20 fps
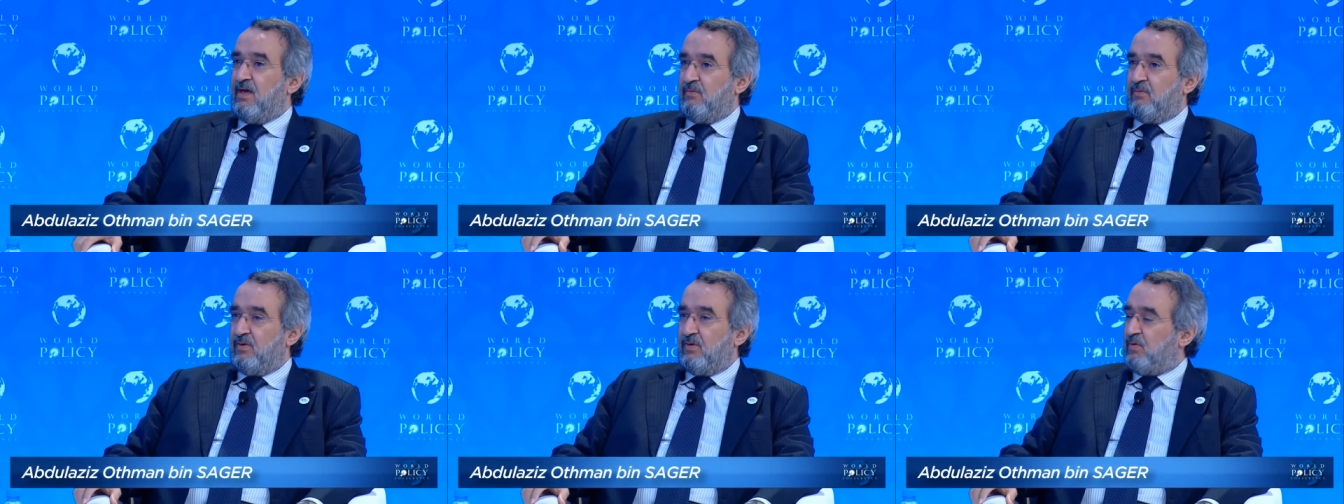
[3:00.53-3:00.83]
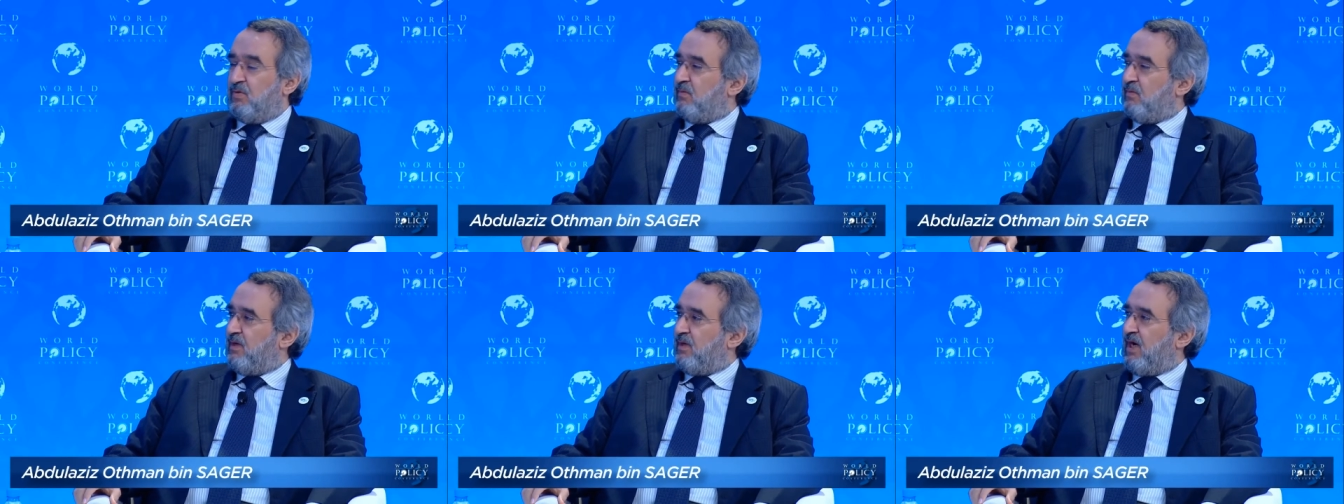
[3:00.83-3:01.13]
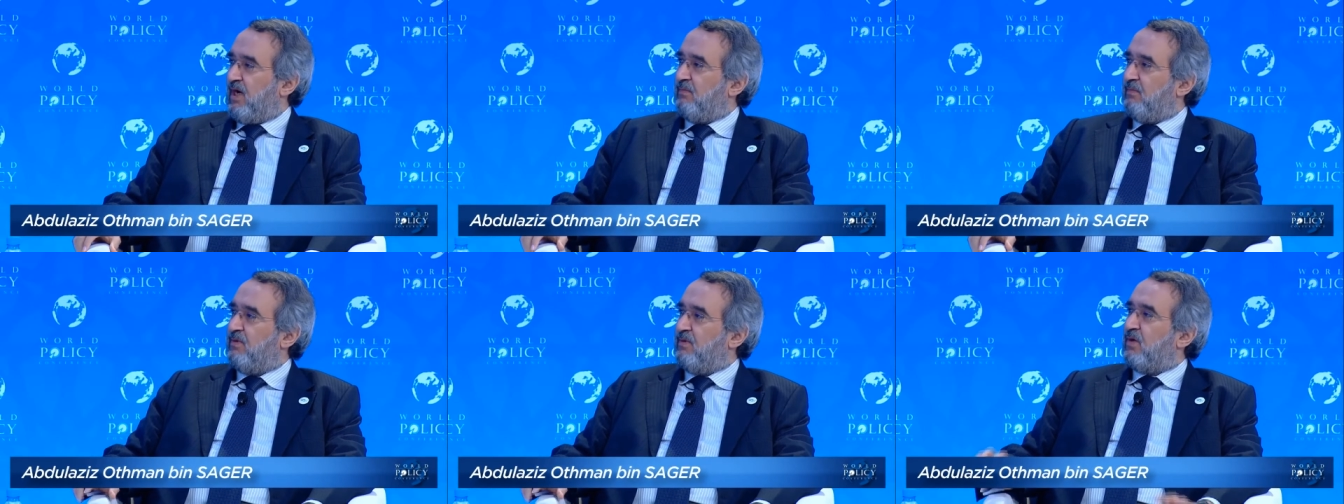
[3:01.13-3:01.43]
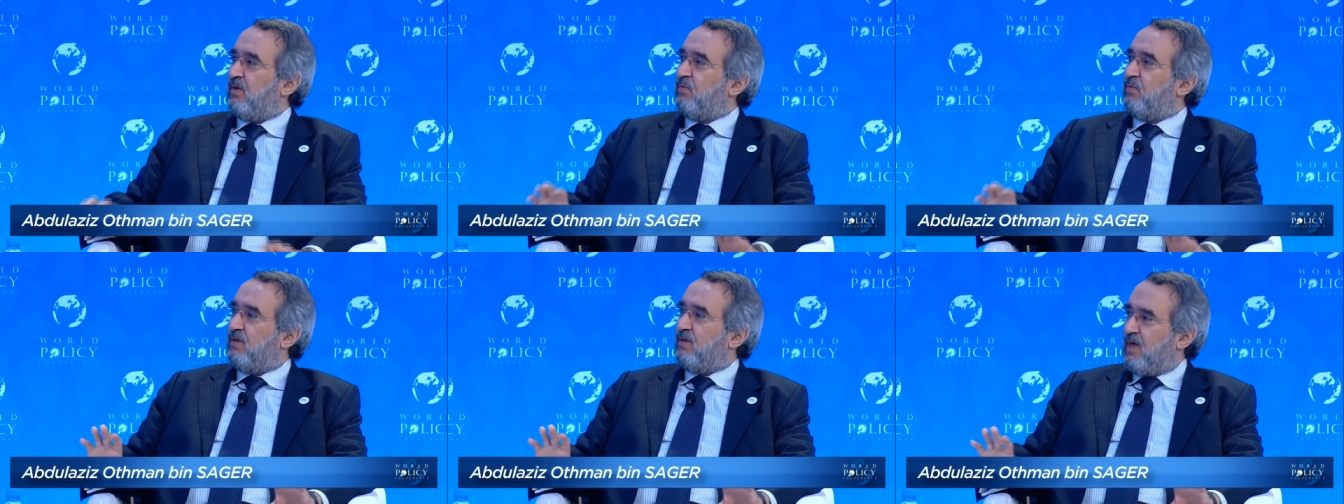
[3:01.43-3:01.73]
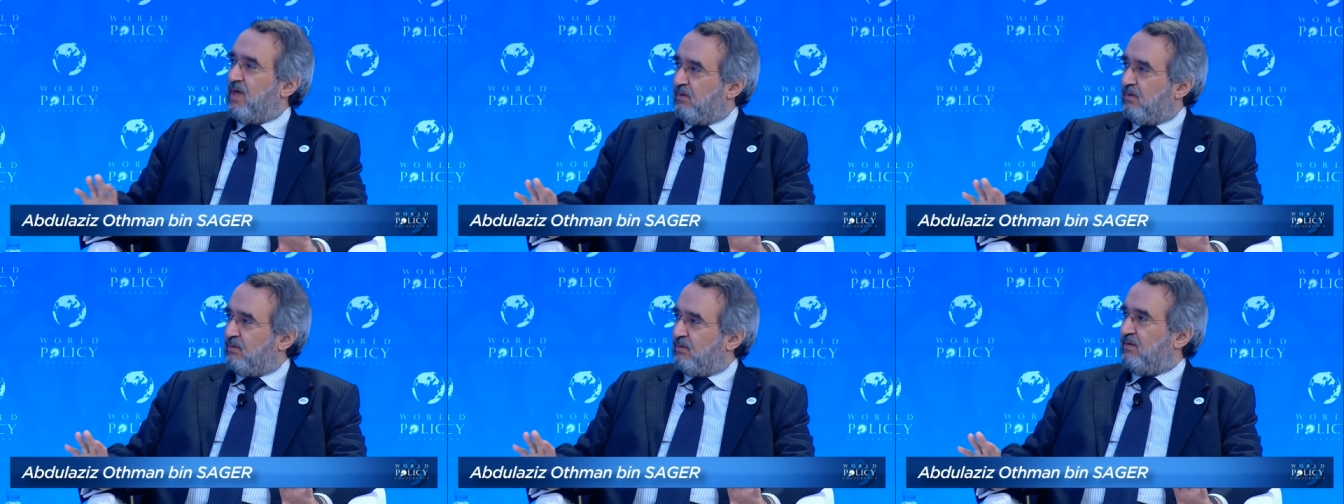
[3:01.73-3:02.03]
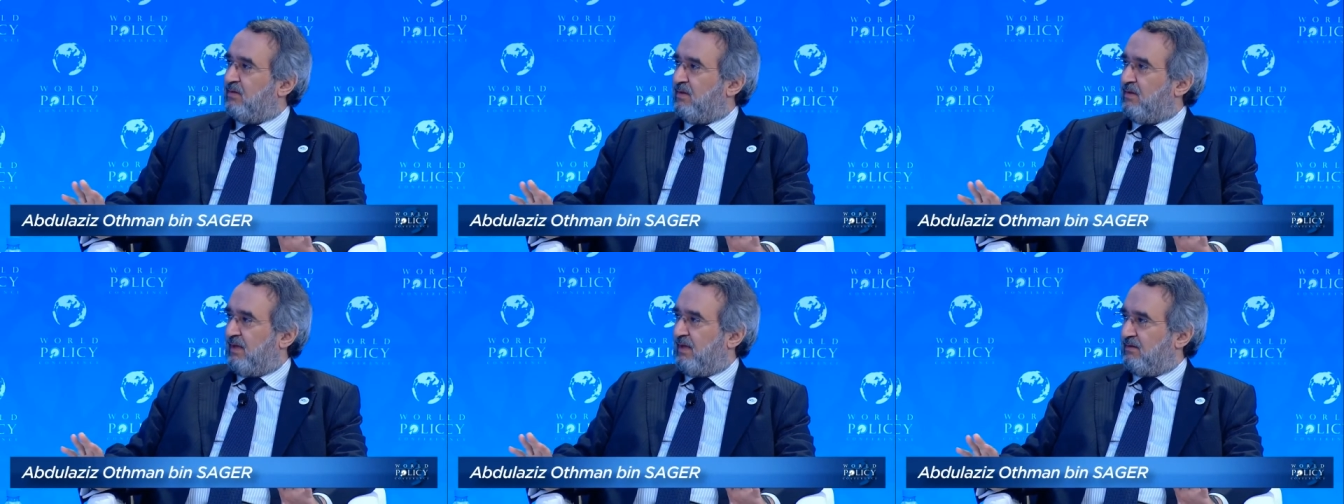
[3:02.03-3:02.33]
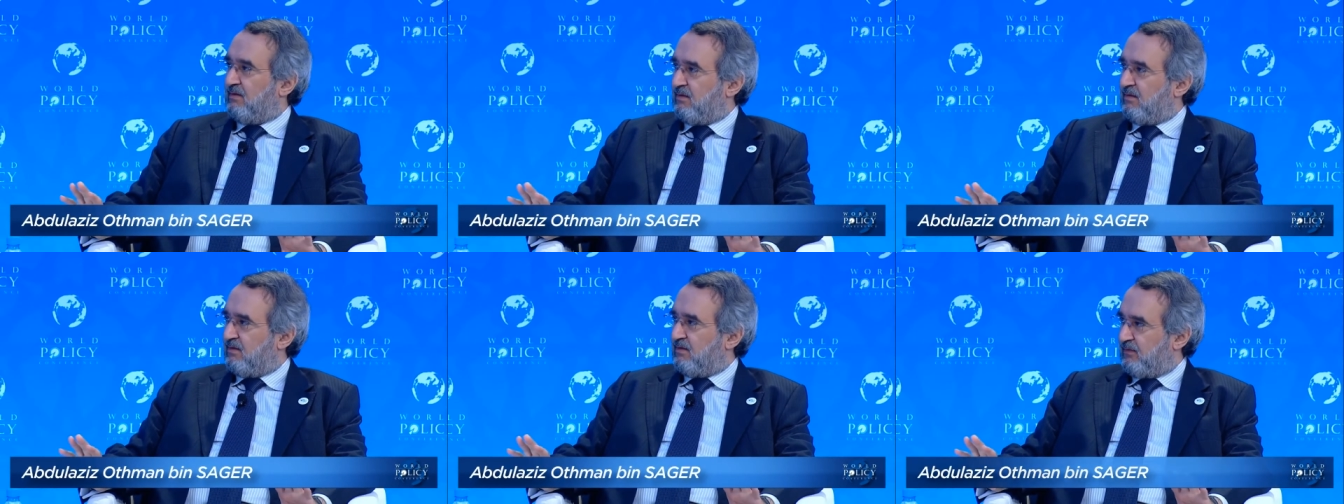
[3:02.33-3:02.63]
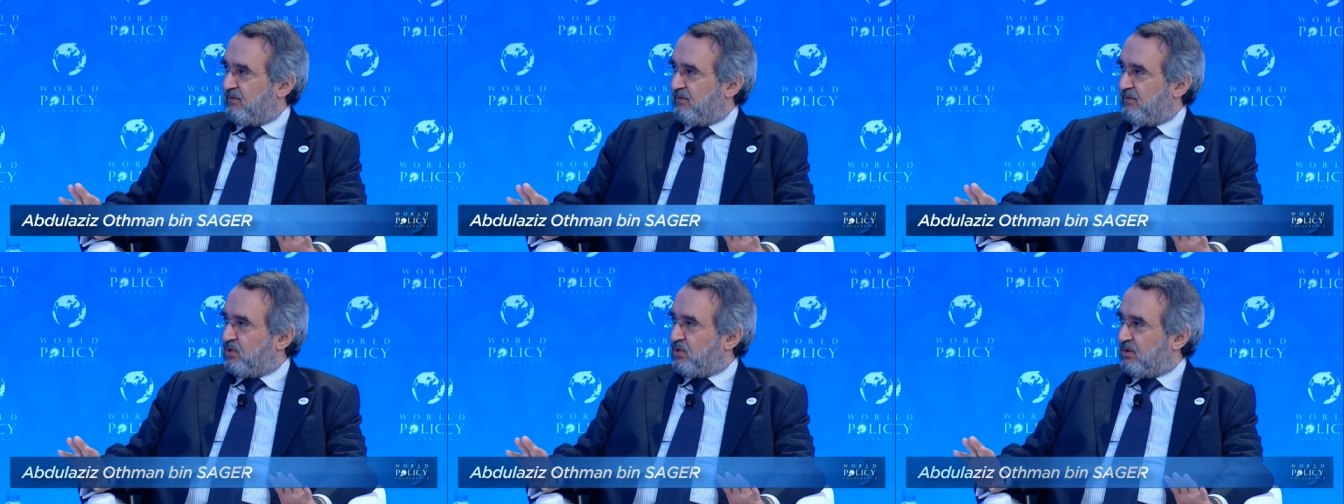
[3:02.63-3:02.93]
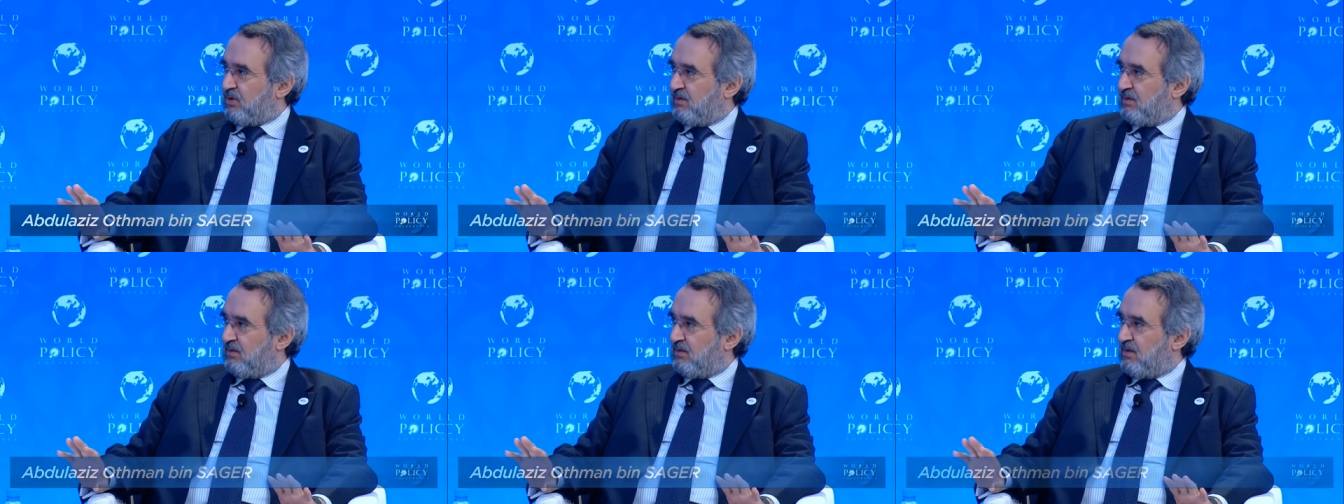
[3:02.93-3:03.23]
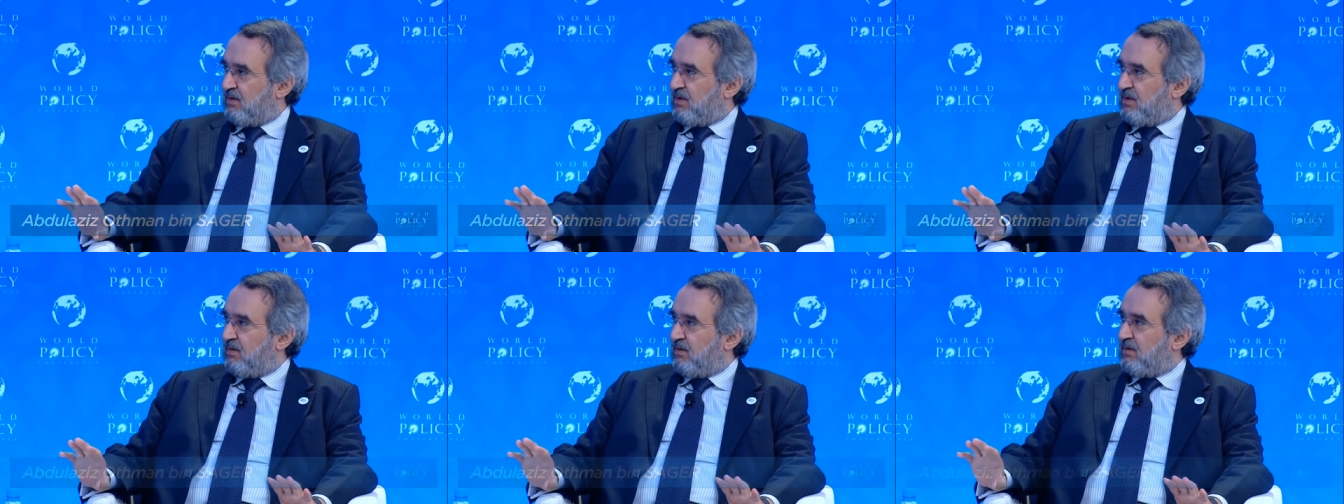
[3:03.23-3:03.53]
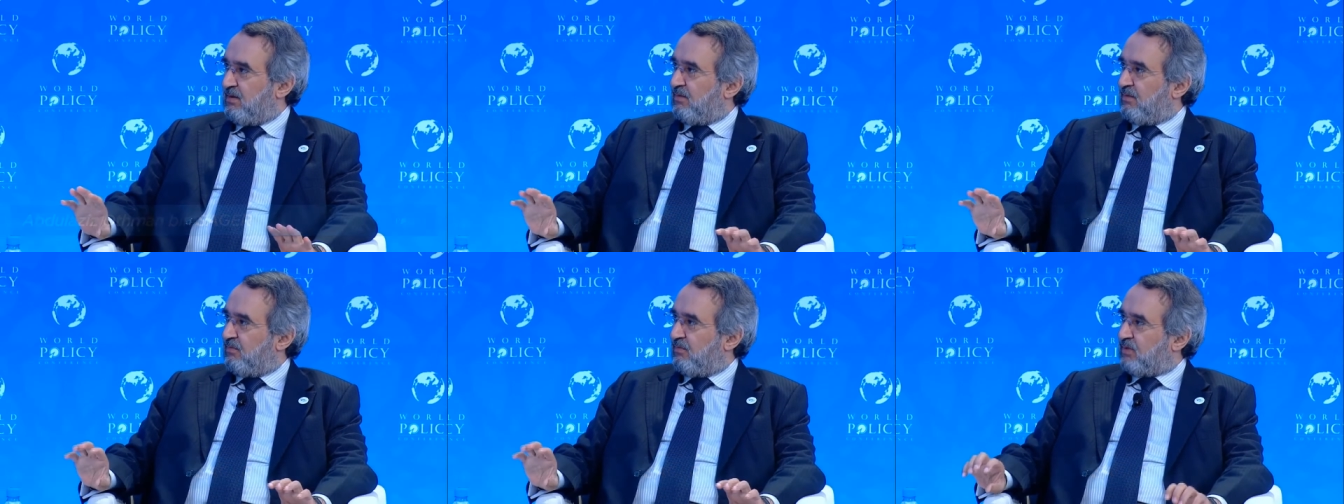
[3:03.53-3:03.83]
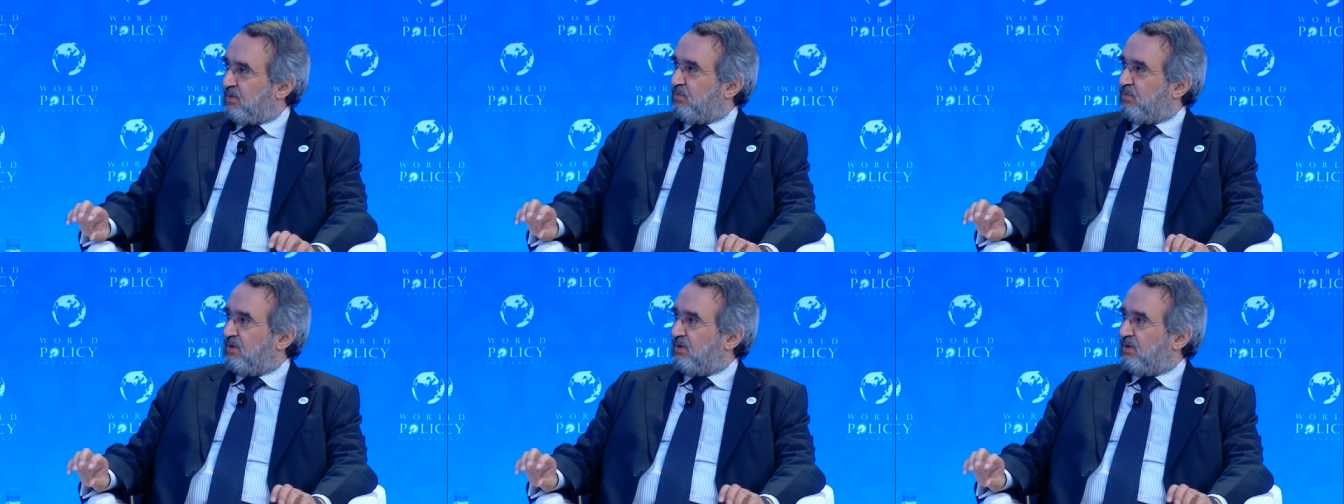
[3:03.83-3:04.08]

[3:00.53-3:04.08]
we will be happier without that intervention. What we